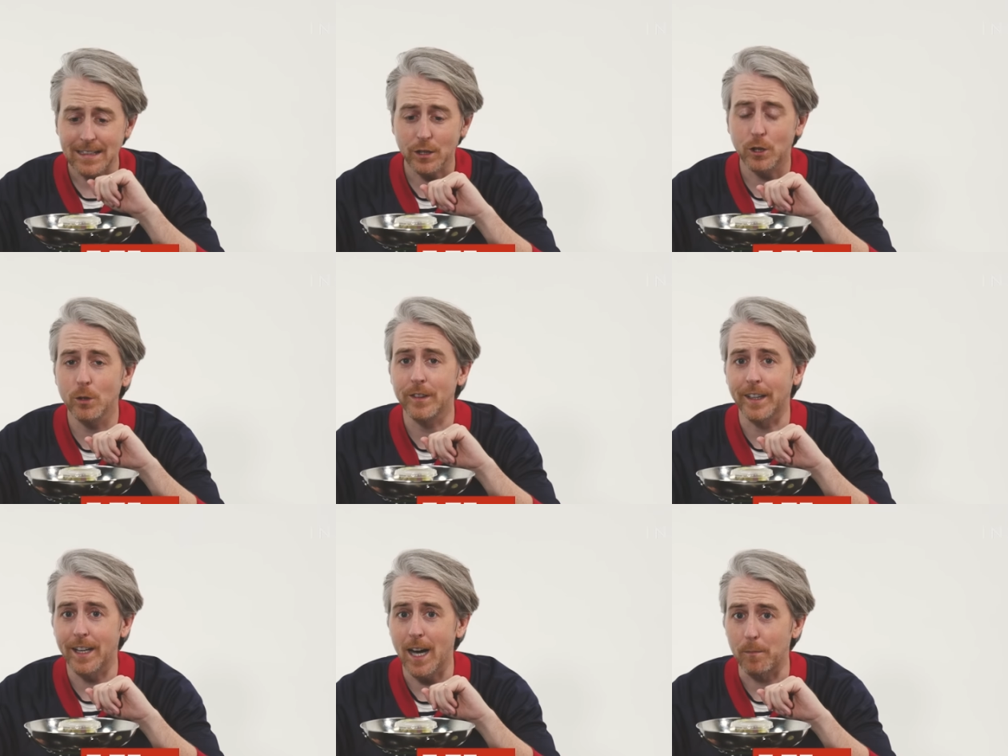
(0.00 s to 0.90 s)
That's including the
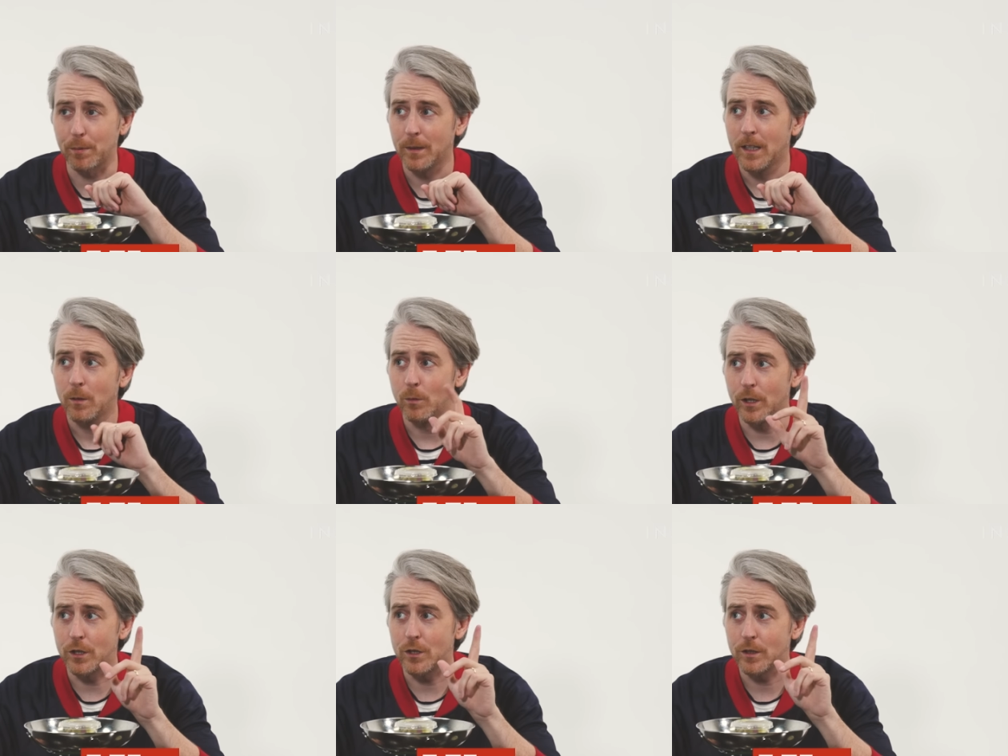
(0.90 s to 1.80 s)
cup
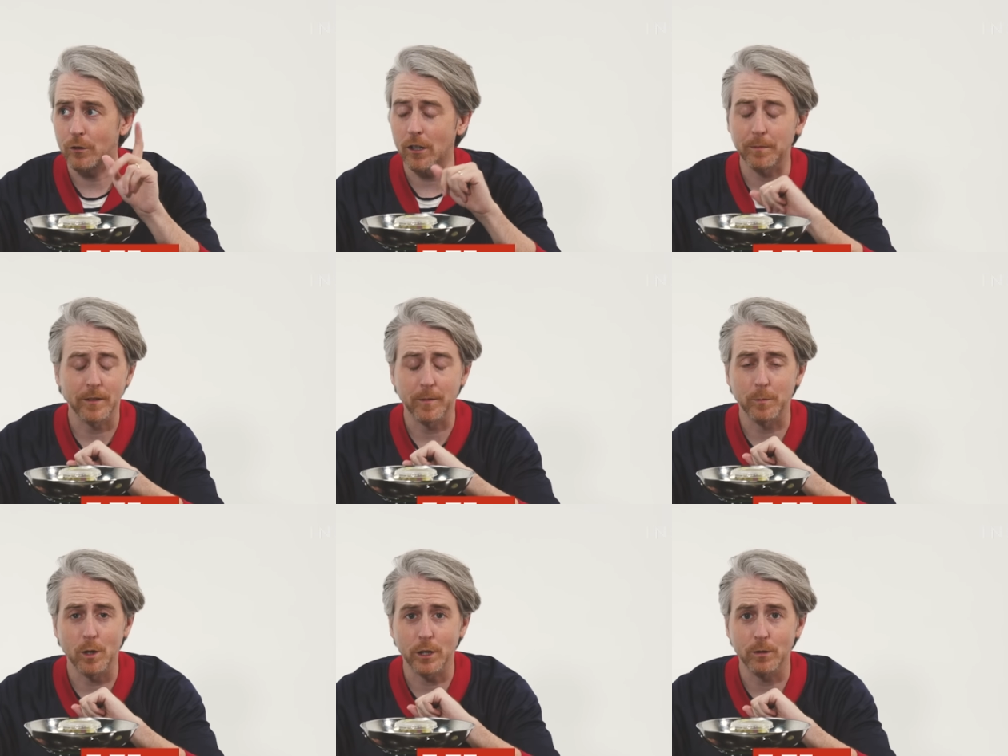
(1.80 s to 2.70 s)
which, correct me if I'm
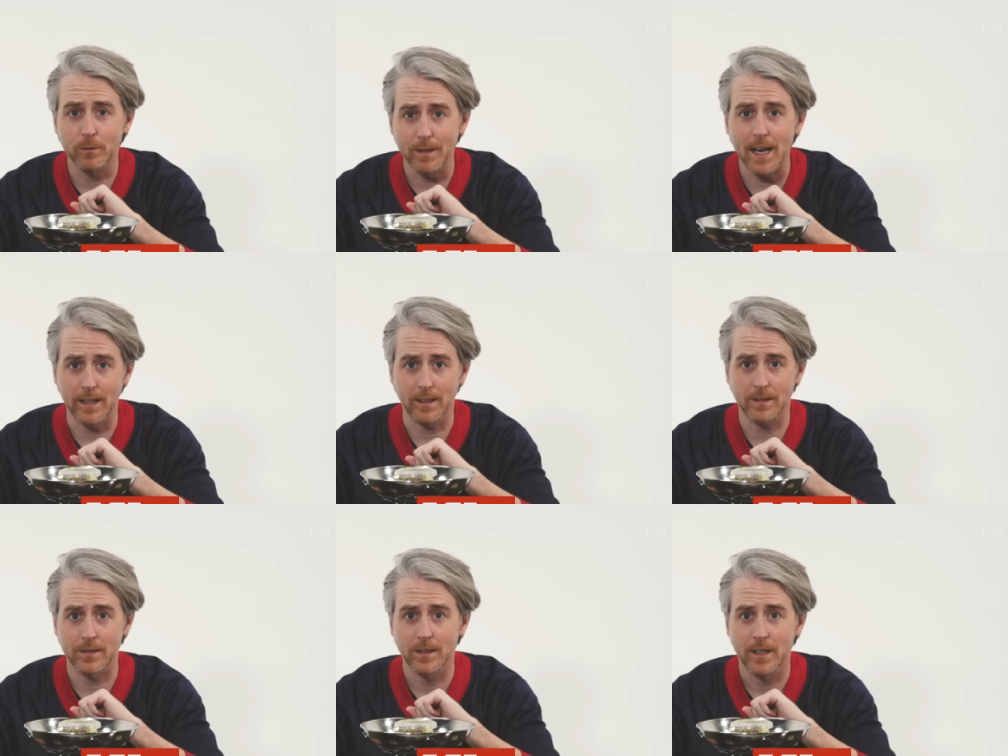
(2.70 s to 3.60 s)
wrong, you do not eat.